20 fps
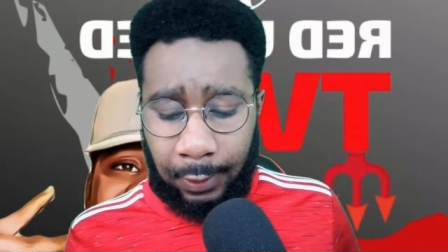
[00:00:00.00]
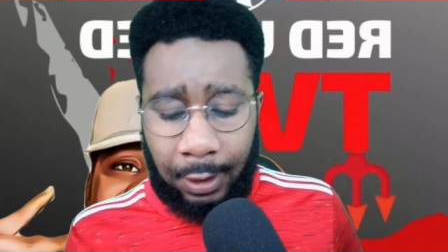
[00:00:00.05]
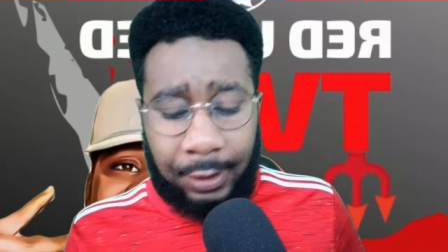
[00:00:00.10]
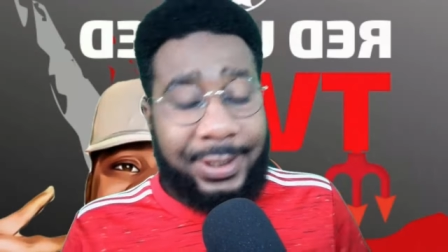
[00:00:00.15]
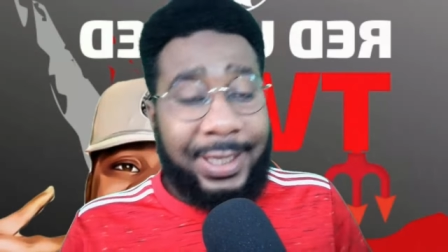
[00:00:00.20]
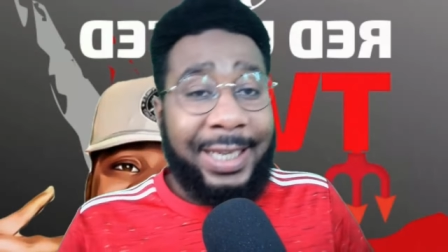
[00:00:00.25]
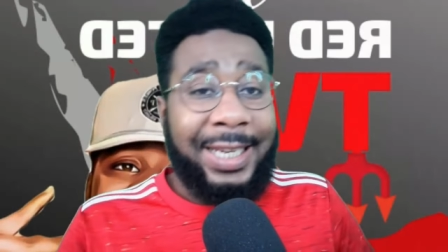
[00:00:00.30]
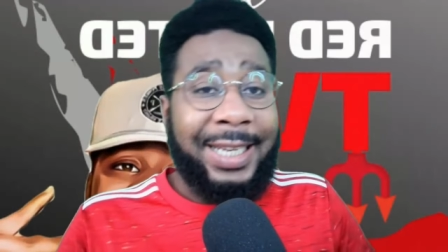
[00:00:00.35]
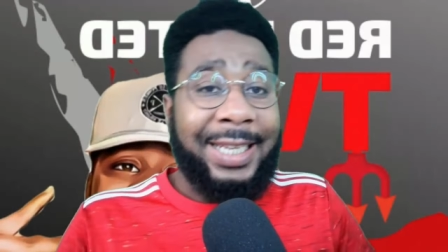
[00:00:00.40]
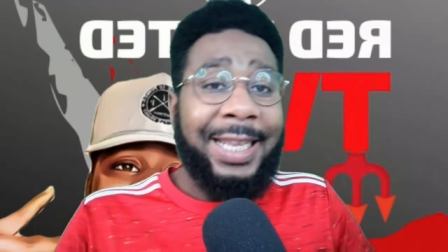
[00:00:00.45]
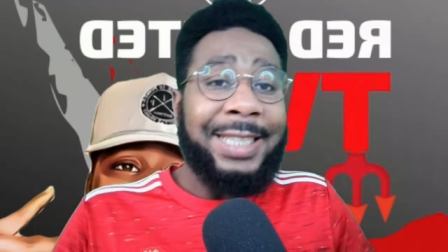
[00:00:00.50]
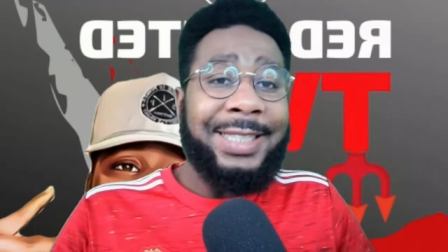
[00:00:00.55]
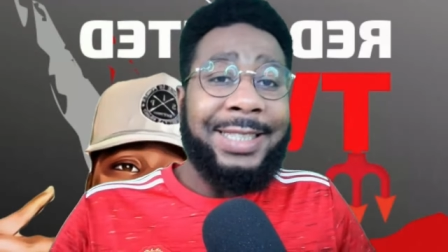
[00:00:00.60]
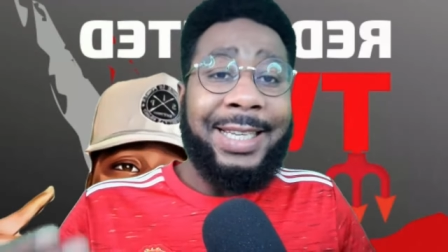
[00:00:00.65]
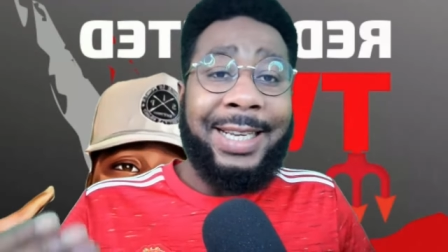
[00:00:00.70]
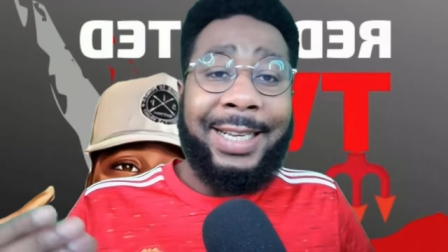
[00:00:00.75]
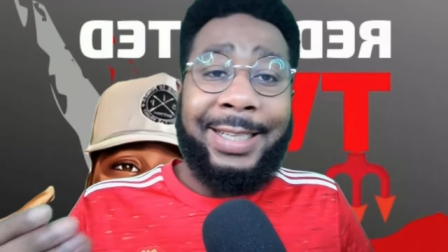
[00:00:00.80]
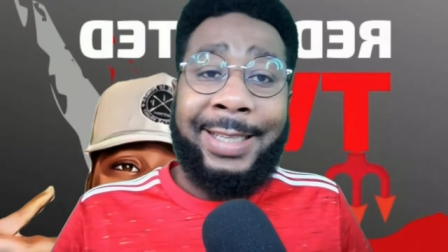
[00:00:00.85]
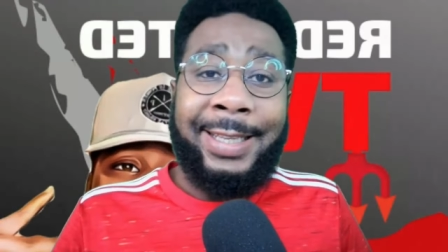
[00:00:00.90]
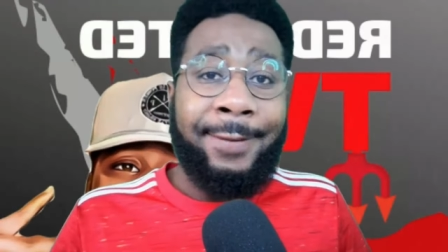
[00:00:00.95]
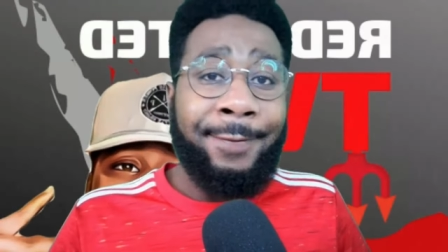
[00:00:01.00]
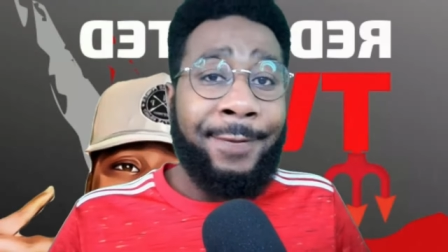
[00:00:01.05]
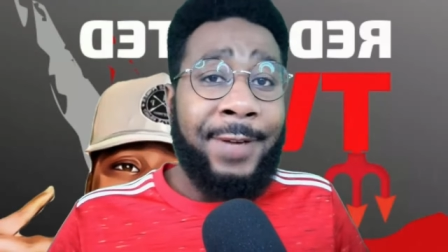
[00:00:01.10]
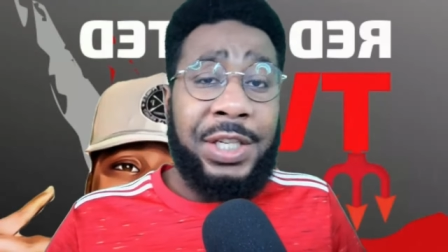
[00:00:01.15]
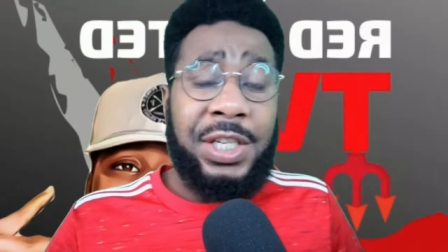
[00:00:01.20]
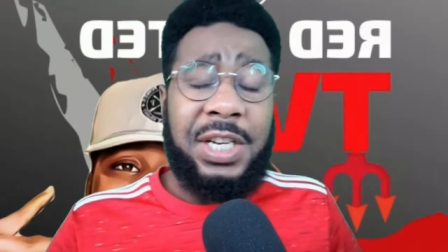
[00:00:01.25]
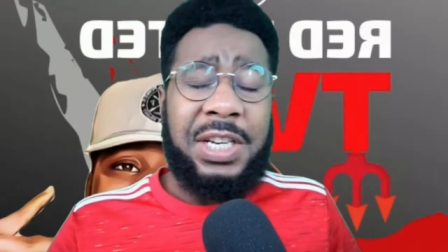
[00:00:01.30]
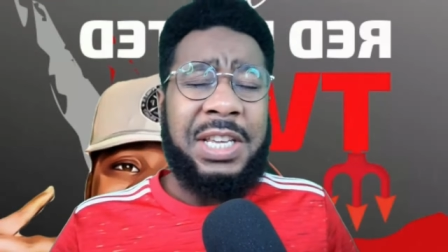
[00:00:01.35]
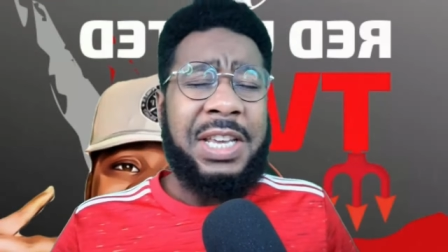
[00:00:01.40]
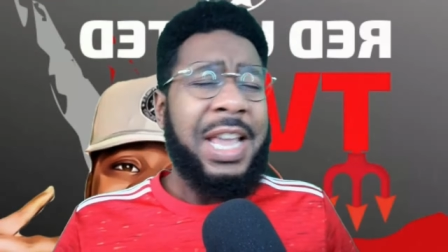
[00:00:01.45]
Articulating a clear
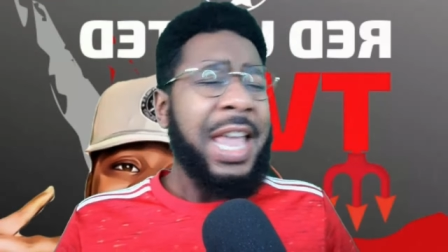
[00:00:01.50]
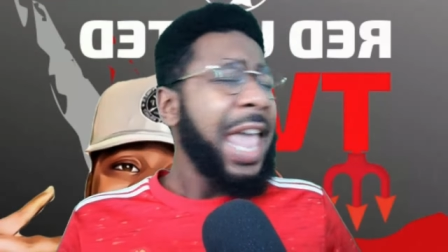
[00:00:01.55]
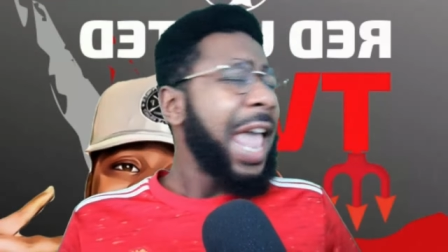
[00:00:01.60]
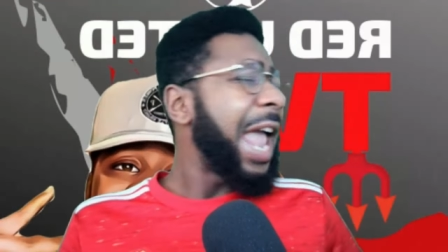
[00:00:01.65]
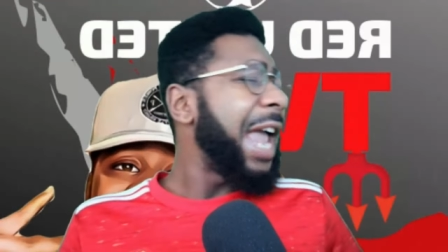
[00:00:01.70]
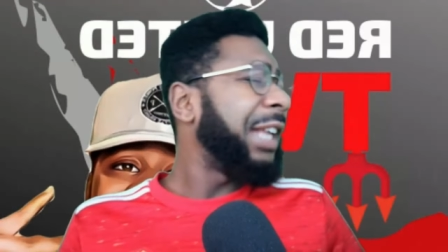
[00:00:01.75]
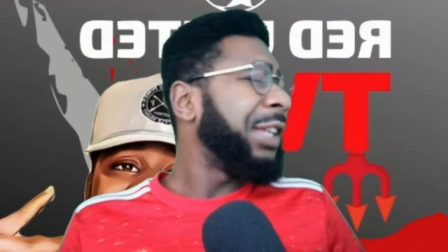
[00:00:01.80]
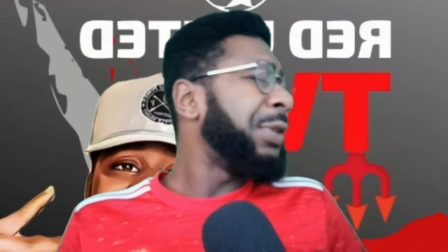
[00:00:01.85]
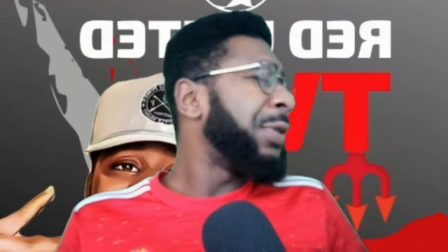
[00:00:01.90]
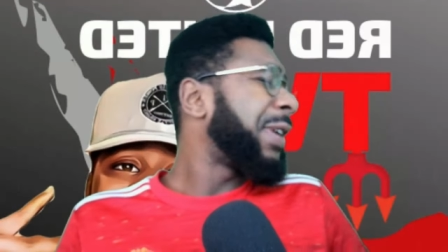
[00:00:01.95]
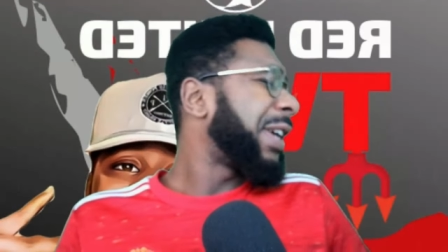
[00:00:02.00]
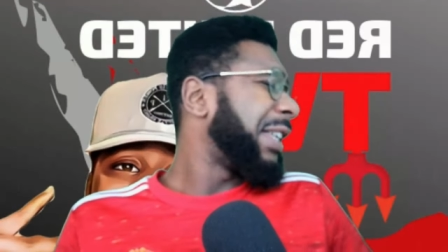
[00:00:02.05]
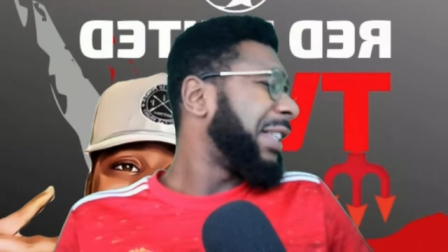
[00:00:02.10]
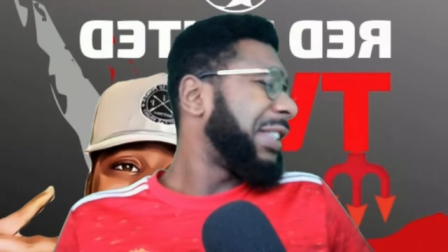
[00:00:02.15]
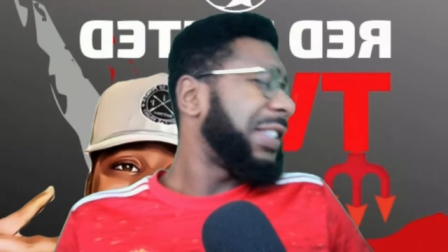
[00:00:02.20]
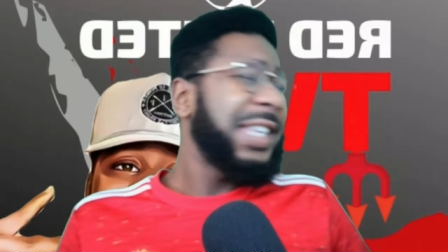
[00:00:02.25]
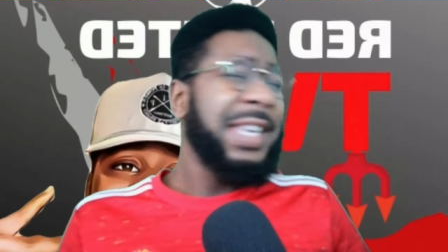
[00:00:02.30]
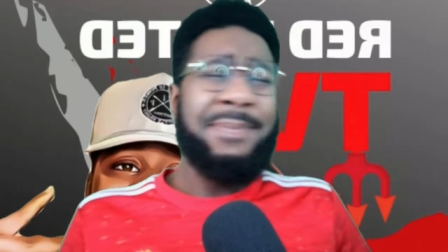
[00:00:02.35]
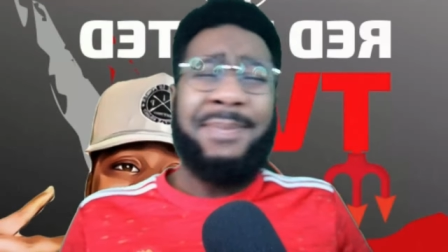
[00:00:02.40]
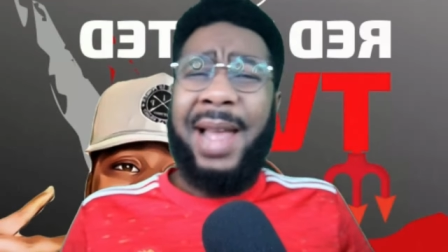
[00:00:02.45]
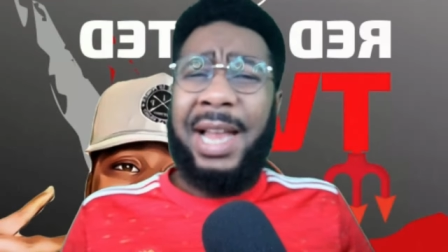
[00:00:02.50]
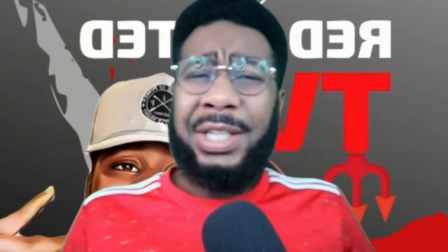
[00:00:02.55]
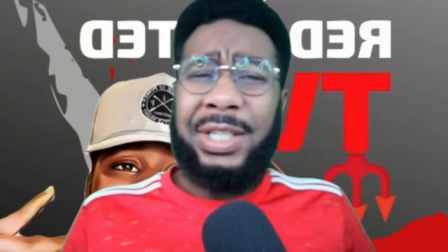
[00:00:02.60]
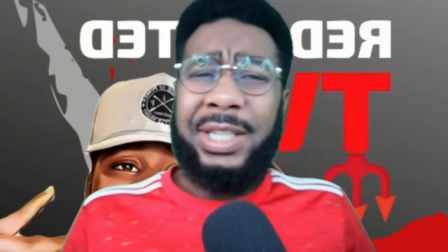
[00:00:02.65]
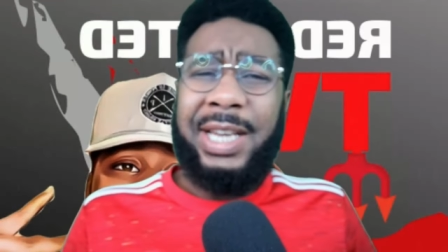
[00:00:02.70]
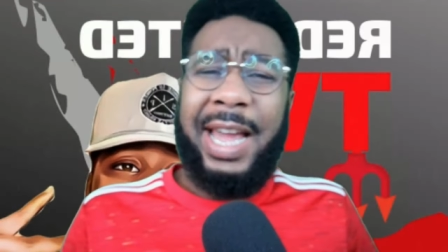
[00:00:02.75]
vision, and you can see Manchester